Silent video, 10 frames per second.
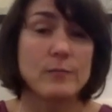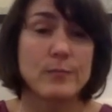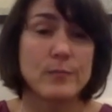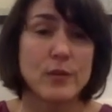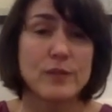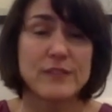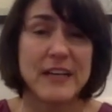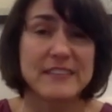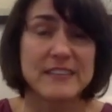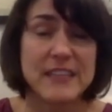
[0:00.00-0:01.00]

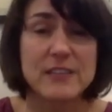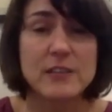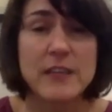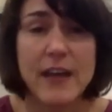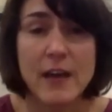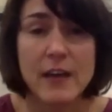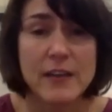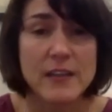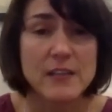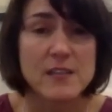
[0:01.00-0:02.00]
Prophylactic dental care
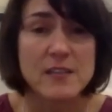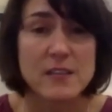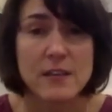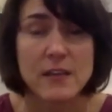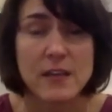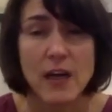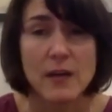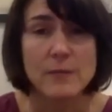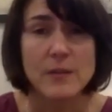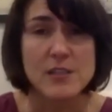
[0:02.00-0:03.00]
is
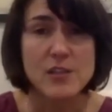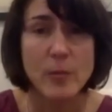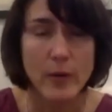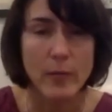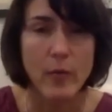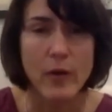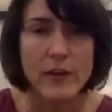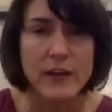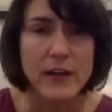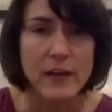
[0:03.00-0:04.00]
super important
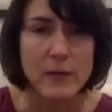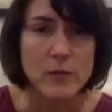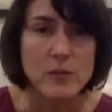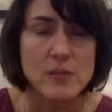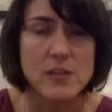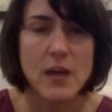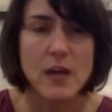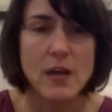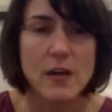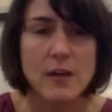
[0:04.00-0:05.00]
in animals.
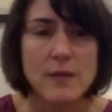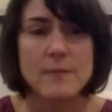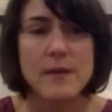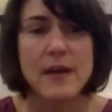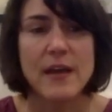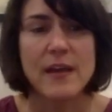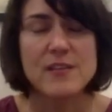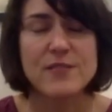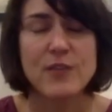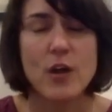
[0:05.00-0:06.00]
As
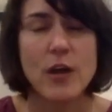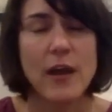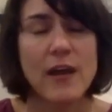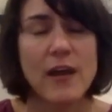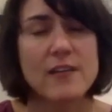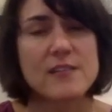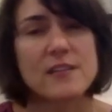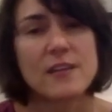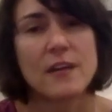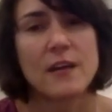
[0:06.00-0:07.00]
far as
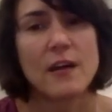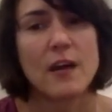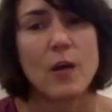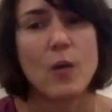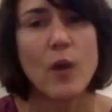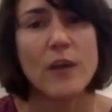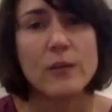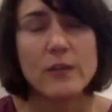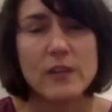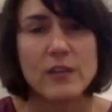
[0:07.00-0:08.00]
what
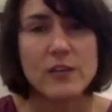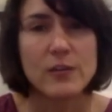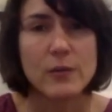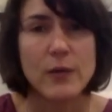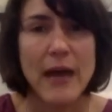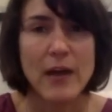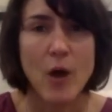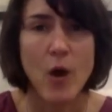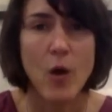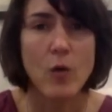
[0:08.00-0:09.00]
you can do at
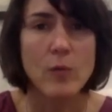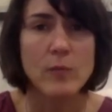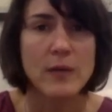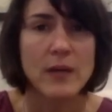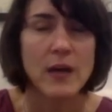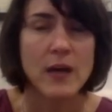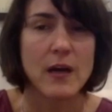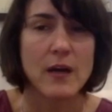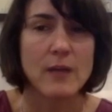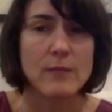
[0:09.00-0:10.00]
home,
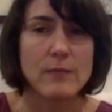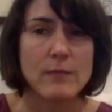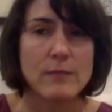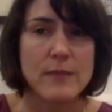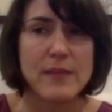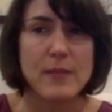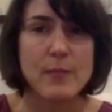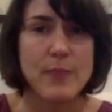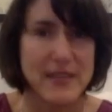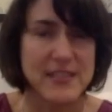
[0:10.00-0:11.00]
the
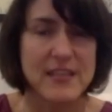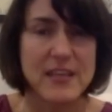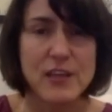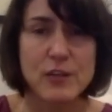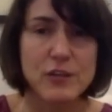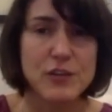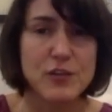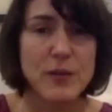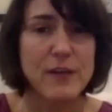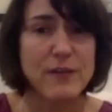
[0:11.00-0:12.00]
best thing you can do
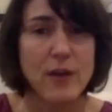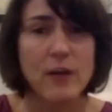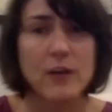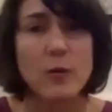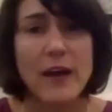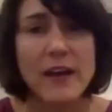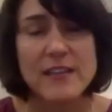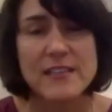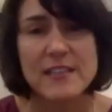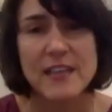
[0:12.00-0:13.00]
by far and away
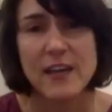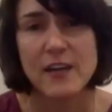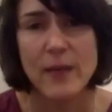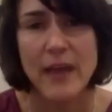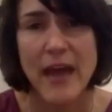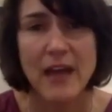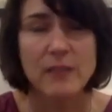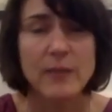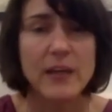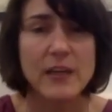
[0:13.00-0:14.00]
is to get your pet
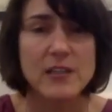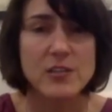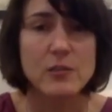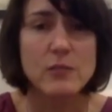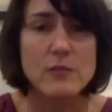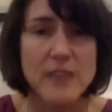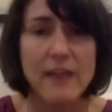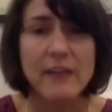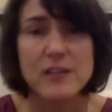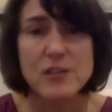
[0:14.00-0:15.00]
acclimated to
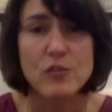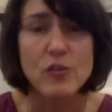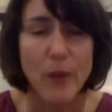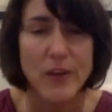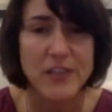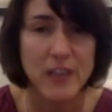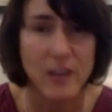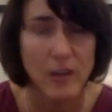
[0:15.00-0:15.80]
daily toothbrushing.